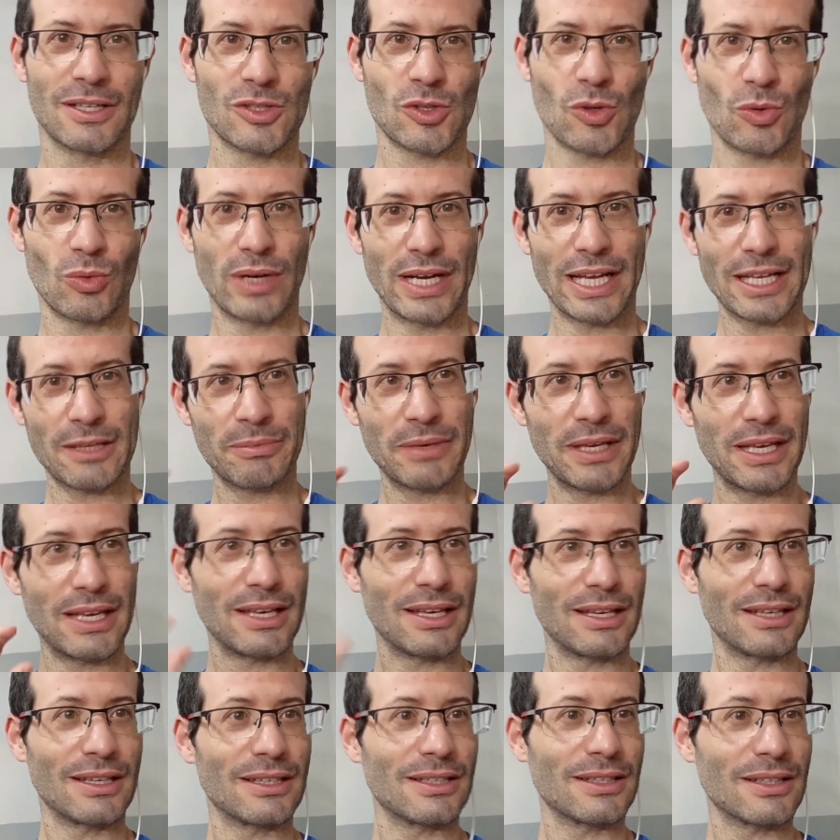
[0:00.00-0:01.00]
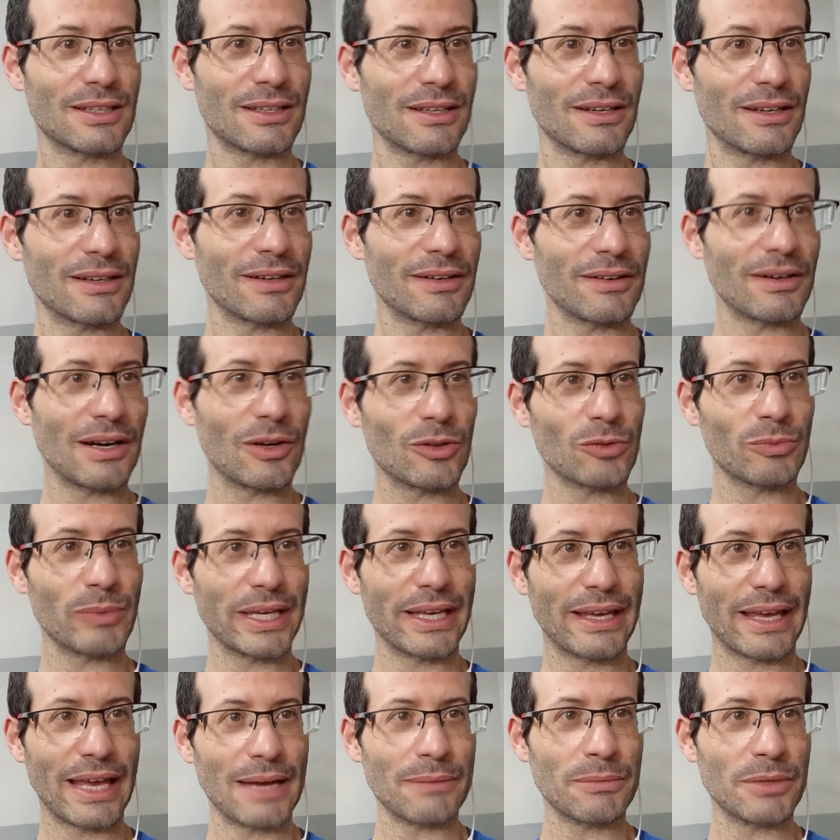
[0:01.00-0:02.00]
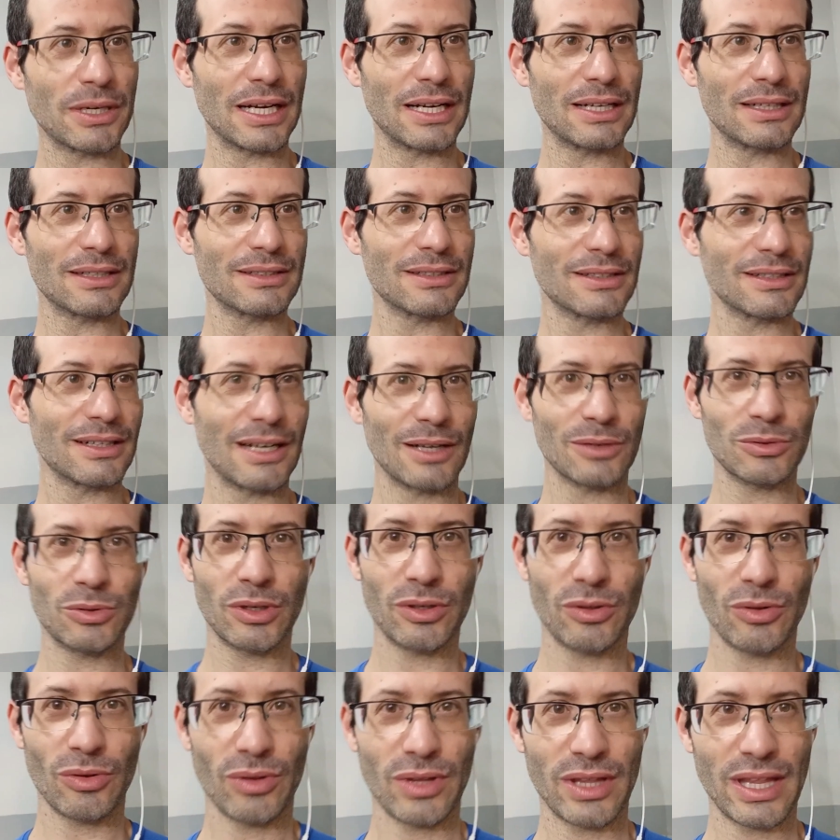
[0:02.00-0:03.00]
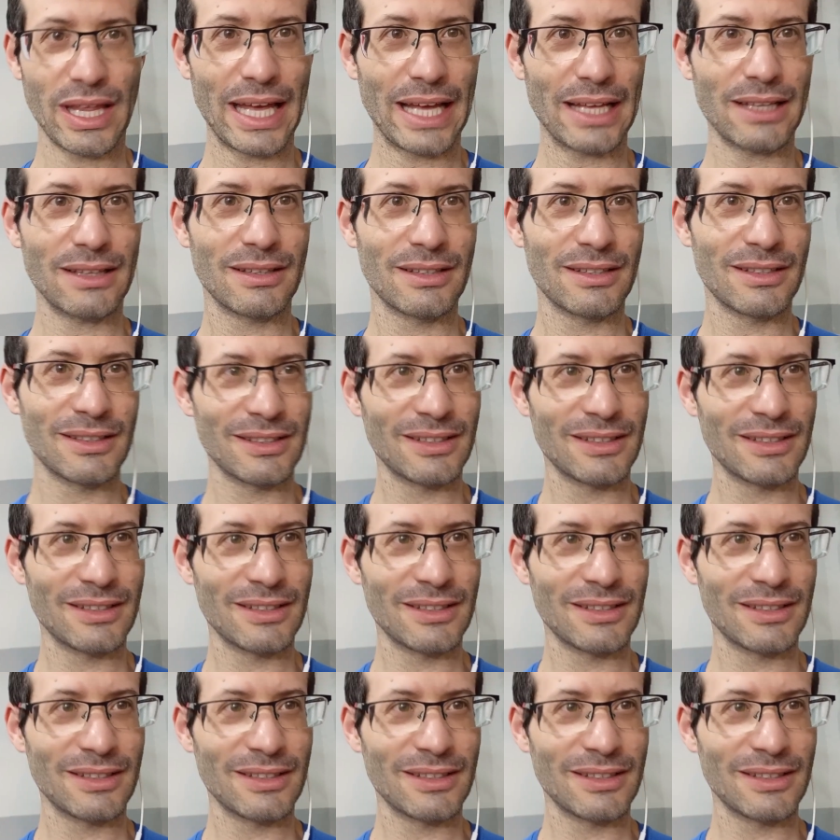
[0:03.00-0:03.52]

So let me turn around my camera. How do I do that?